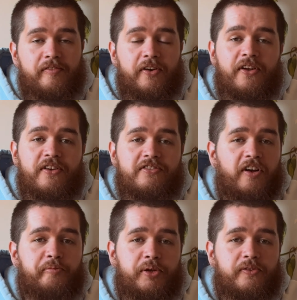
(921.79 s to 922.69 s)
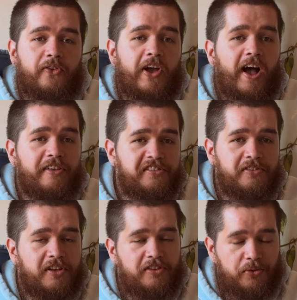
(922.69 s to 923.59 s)
photos of beautiful cars
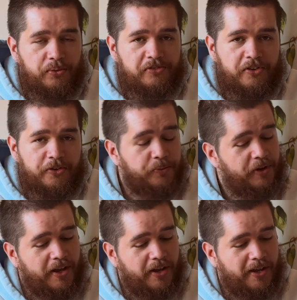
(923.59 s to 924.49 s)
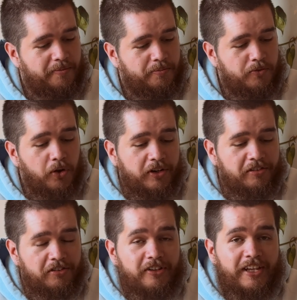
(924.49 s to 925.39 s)
is also not
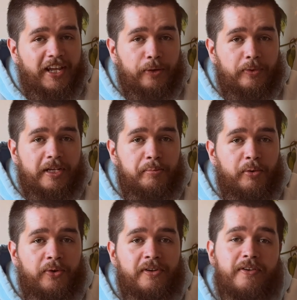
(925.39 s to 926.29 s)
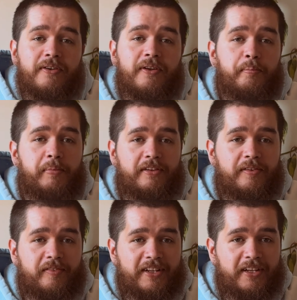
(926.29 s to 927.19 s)
necessarily equally important, but
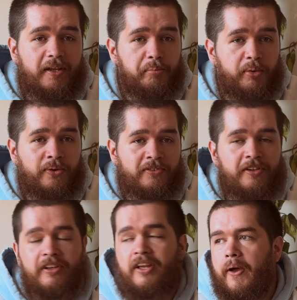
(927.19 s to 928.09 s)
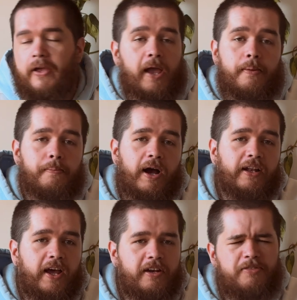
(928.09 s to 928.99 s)
definitely important. Okay, I
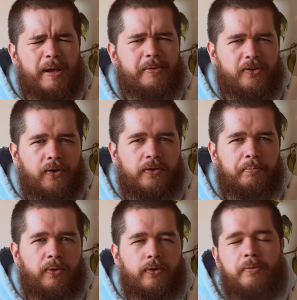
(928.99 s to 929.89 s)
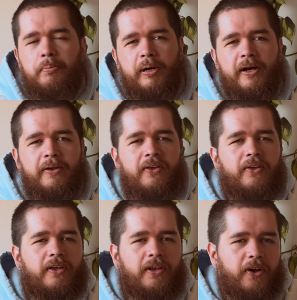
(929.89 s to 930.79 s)
lied. It's maybe not important, but
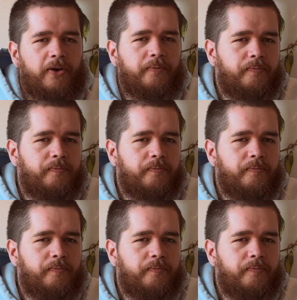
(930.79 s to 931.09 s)
you know,